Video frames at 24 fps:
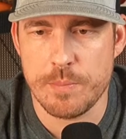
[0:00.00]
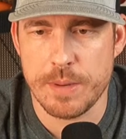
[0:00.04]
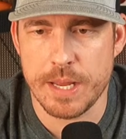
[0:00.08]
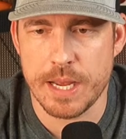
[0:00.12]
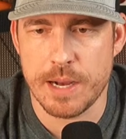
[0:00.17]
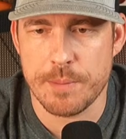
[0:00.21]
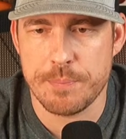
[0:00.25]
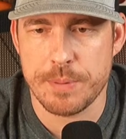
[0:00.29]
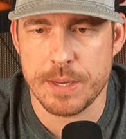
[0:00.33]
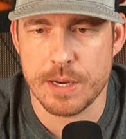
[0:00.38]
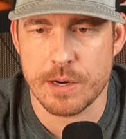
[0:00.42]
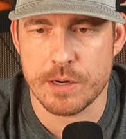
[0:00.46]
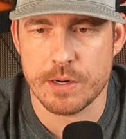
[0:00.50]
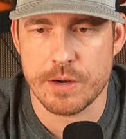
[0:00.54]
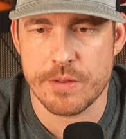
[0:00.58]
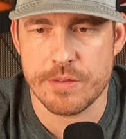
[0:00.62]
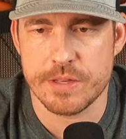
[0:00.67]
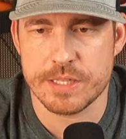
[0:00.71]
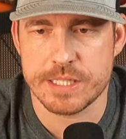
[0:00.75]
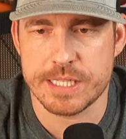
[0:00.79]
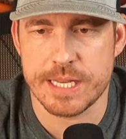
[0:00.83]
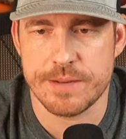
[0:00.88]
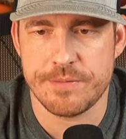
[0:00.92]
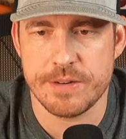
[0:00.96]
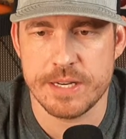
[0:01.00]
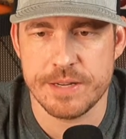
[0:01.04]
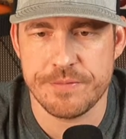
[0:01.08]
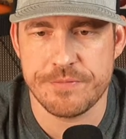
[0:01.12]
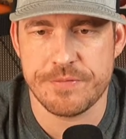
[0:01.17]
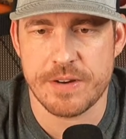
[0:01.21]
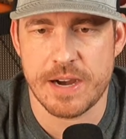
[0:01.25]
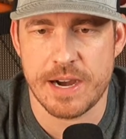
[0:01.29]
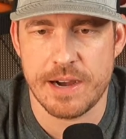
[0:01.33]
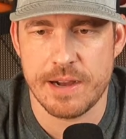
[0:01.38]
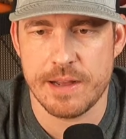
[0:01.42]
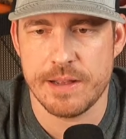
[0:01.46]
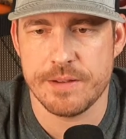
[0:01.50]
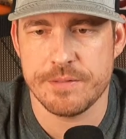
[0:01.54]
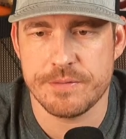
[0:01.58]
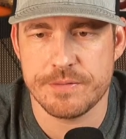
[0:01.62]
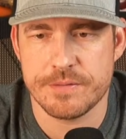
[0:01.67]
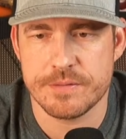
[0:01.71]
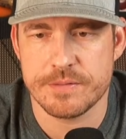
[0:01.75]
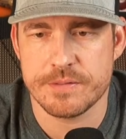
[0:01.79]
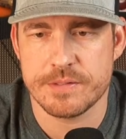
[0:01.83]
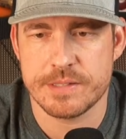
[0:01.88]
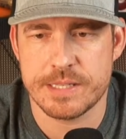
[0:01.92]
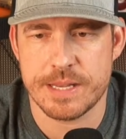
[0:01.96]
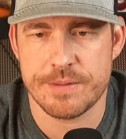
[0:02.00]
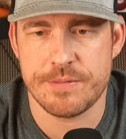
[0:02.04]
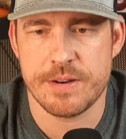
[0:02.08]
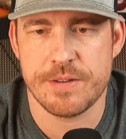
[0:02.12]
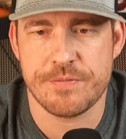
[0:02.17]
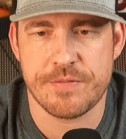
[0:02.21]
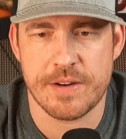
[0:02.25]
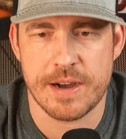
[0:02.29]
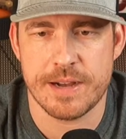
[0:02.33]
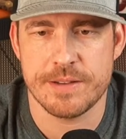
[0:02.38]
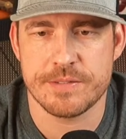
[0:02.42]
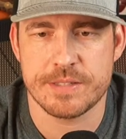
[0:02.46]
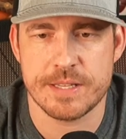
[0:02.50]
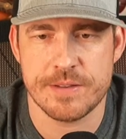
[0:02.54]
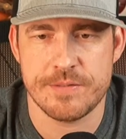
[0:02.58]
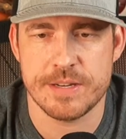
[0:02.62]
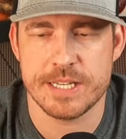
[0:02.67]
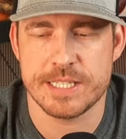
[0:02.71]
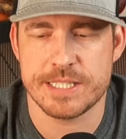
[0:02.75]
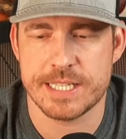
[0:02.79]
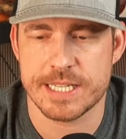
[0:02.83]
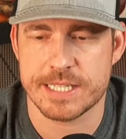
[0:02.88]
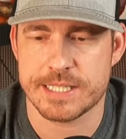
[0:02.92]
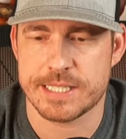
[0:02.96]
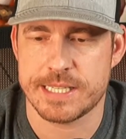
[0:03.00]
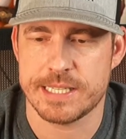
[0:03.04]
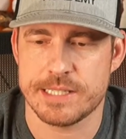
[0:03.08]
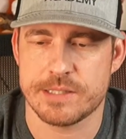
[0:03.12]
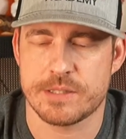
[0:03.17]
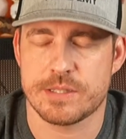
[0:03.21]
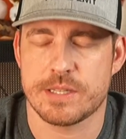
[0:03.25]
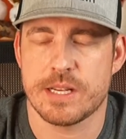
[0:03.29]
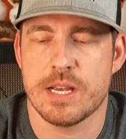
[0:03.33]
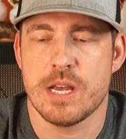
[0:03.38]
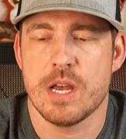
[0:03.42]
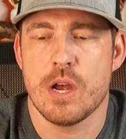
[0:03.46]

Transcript: be up here into the 75, 76 cents